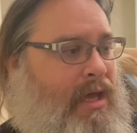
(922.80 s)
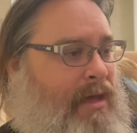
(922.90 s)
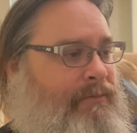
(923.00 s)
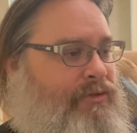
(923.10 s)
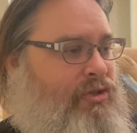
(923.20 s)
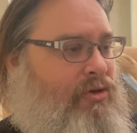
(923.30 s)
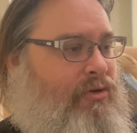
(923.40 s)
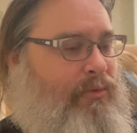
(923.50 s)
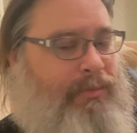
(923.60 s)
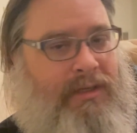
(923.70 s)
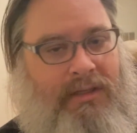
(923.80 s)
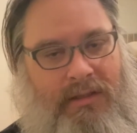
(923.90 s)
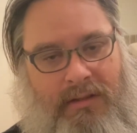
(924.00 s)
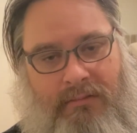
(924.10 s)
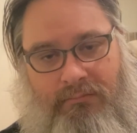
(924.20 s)
I'm sure it'll
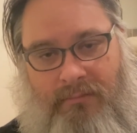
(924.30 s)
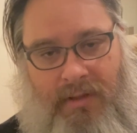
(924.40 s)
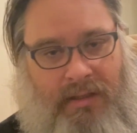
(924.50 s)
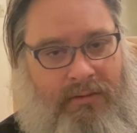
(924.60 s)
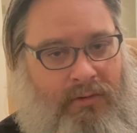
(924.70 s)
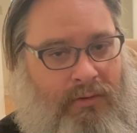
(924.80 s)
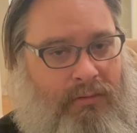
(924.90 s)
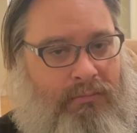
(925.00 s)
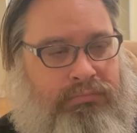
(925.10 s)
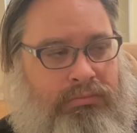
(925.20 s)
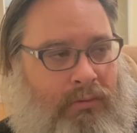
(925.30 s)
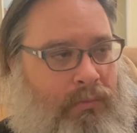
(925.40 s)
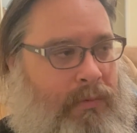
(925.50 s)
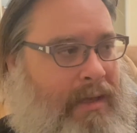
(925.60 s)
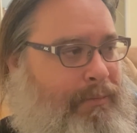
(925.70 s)
be either
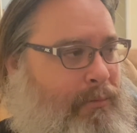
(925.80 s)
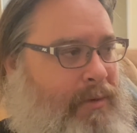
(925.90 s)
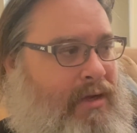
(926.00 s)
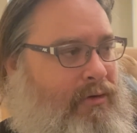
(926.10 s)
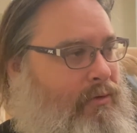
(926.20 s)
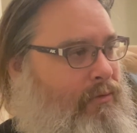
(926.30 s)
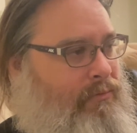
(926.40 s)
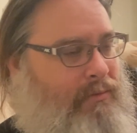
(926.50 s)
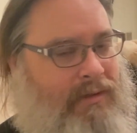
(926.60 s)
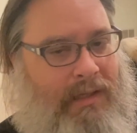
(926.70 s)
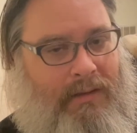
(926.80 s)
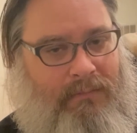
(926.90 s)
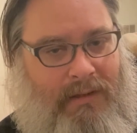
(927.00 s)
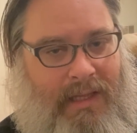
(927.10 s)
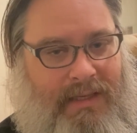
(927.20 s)
rap or metal
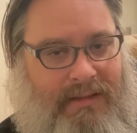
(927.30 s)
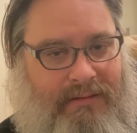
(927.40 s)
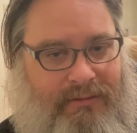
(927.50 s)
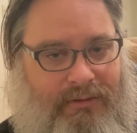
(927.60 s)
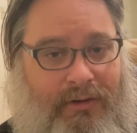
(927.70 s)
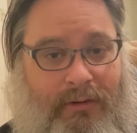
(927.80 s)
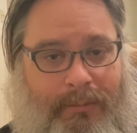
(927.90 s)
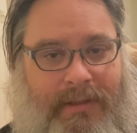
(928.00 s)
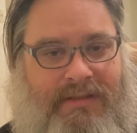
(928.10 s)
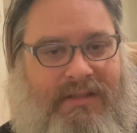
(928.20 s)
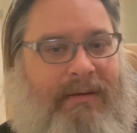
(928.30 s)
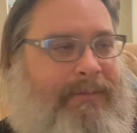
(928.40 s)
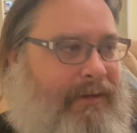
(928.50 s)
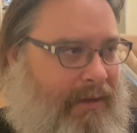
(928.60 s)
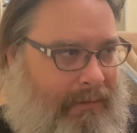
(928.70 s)
related, or it'll be
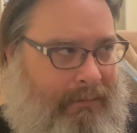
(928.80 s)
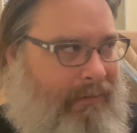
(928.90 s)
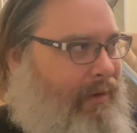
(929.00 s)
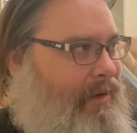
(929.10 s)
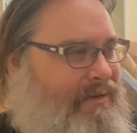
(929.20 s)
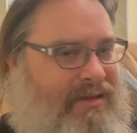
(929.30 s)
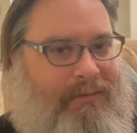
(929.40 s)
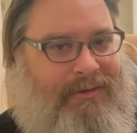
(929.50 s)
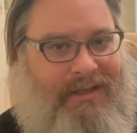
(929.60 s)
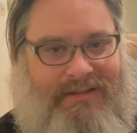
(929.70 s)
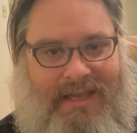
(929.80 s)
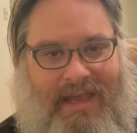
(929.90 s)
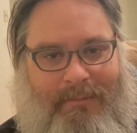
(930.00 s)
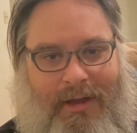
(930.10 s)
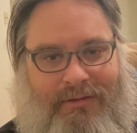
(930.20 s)
something that's
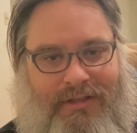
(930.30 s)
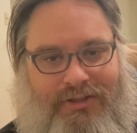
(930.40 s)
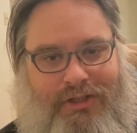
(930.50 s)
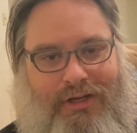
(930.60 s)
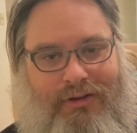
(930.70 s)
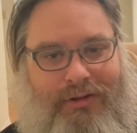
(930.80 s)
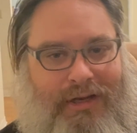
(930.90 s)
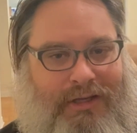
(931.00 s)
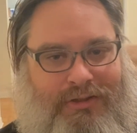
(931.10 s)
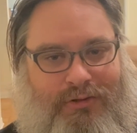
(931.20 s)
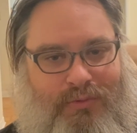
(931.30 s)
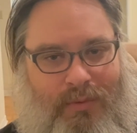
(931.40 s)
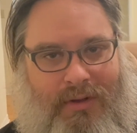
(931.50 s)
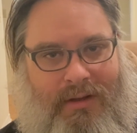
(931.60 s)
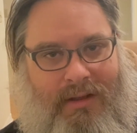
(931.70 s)
came out this year that I just
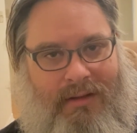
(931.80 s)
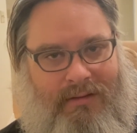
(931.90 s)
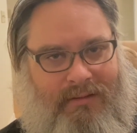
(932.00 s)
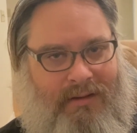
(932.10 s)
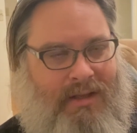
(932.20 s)
want.